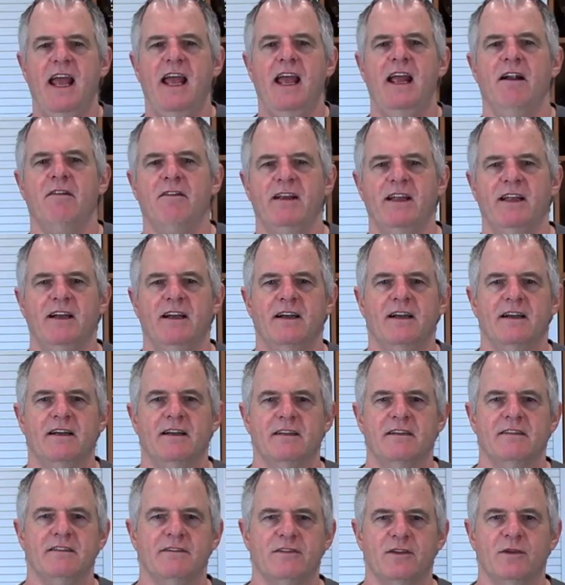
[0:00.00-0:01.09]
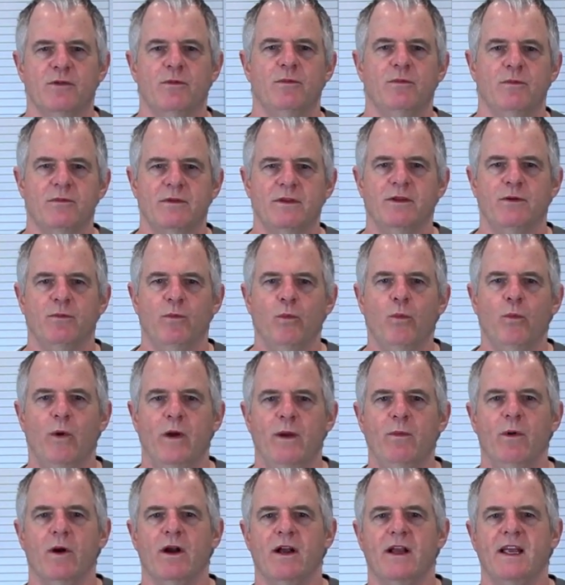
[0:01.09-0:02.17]
area that you, we
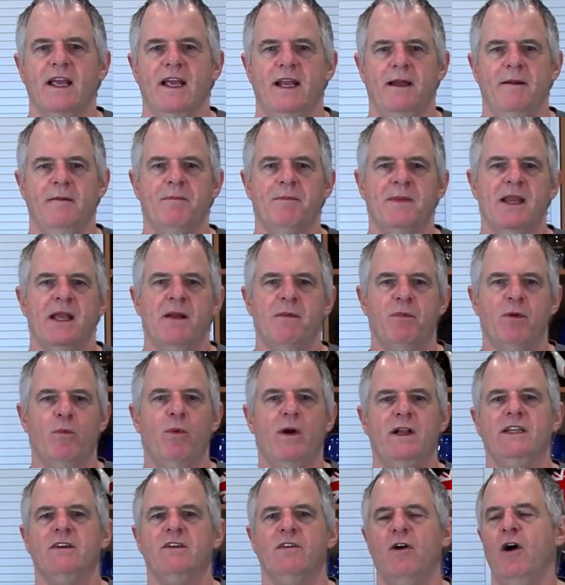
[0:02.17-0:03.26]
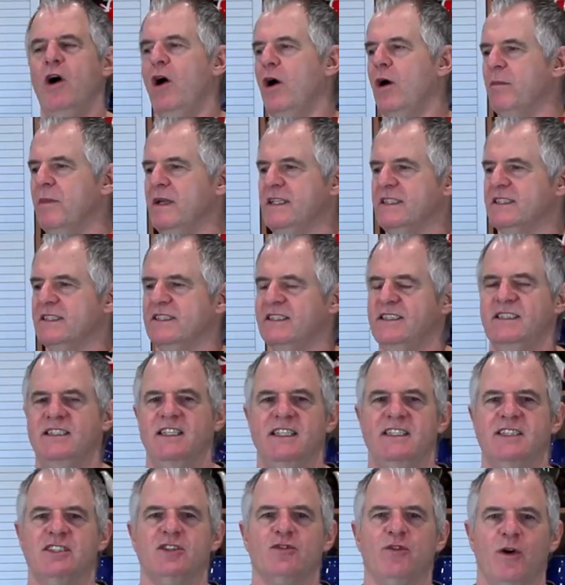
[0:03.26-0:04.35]
work in. But when you're at home, it's,
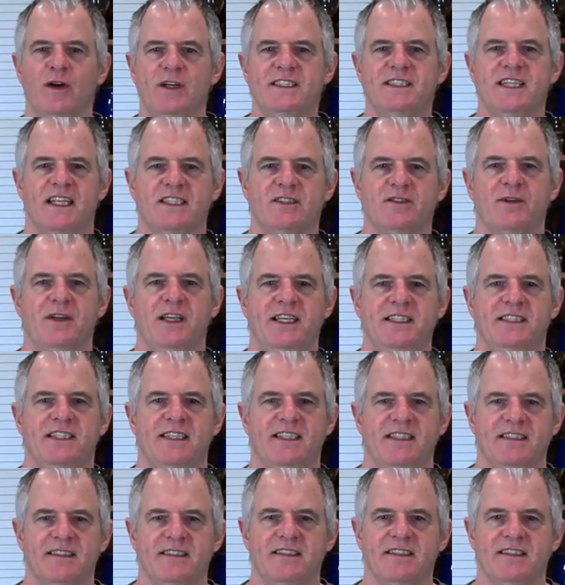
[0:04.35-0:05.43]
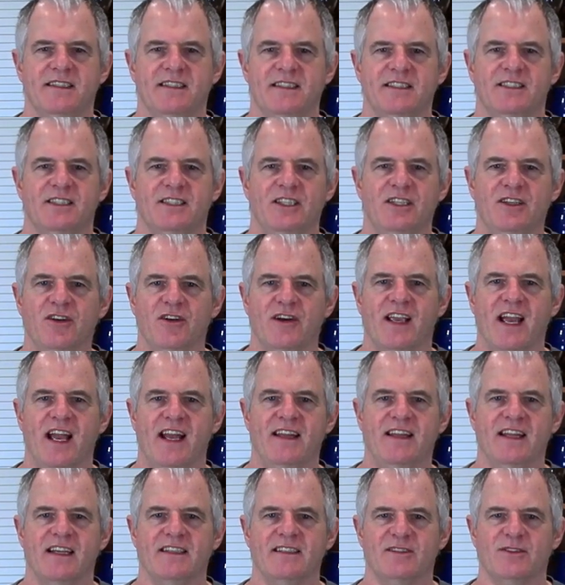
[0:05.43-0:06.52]
it's dry central heating. So you're not
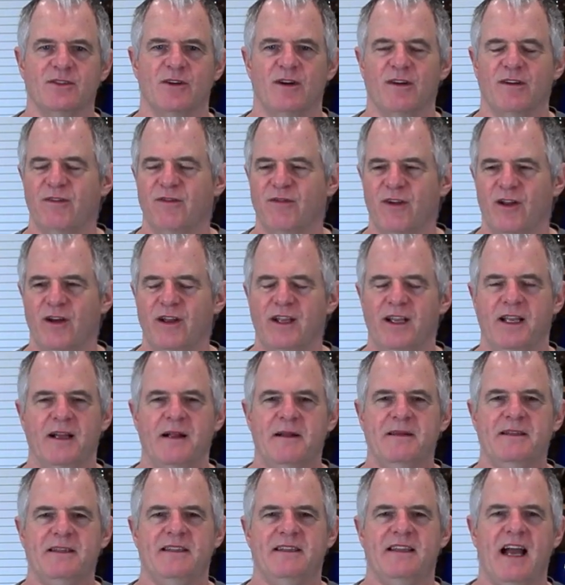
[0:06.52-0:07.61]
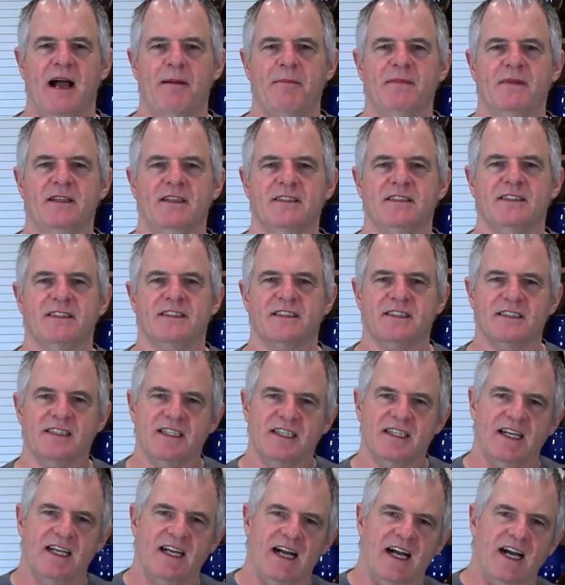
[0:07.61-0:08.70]
getting that sort of like dampness
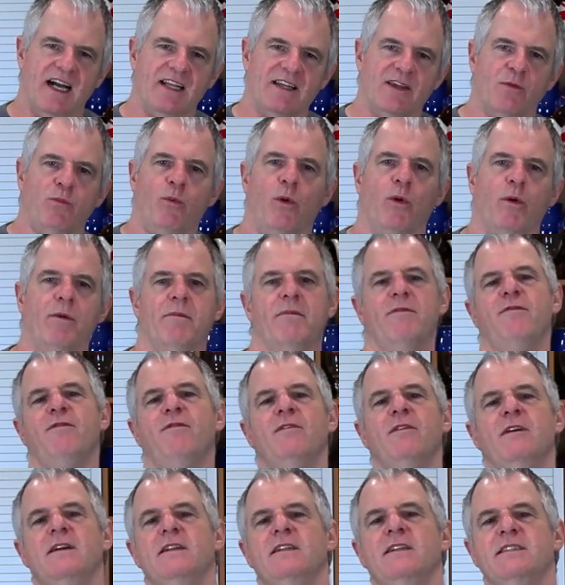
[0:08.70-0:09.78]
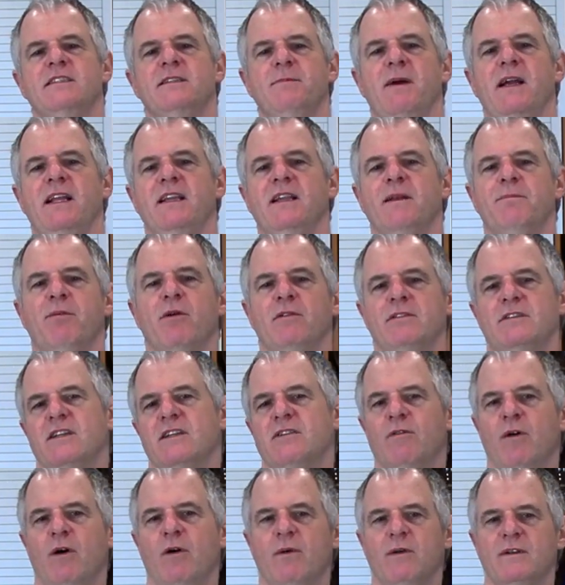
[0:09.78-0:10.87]
and warmth to make the product
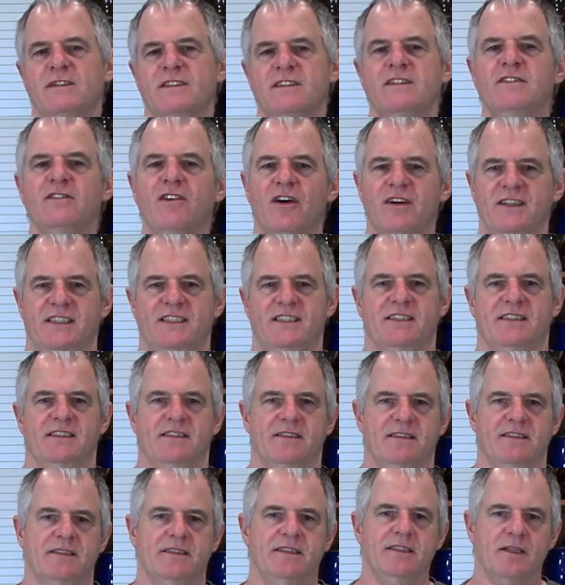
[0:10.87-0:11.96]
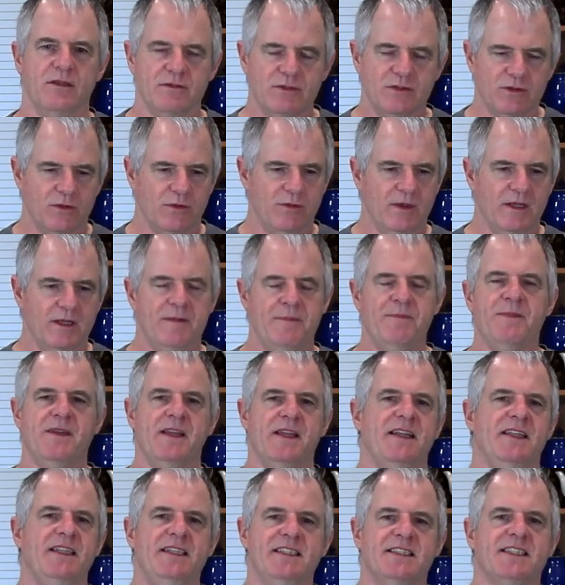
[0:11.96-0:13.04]
grow as nice. You know, so
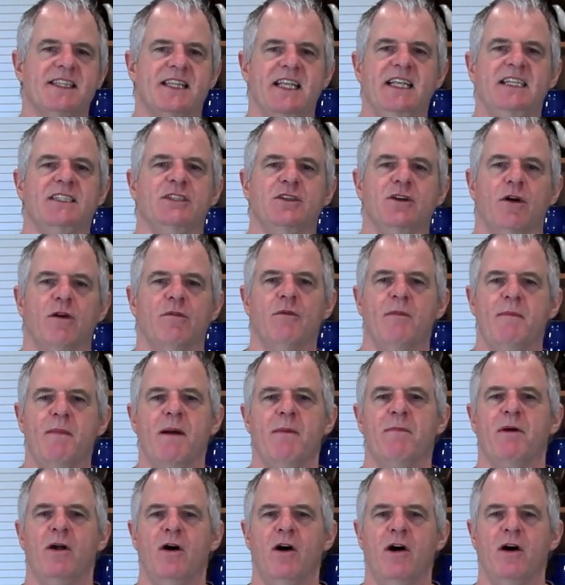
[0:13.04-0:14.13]
these are things you've got to remember at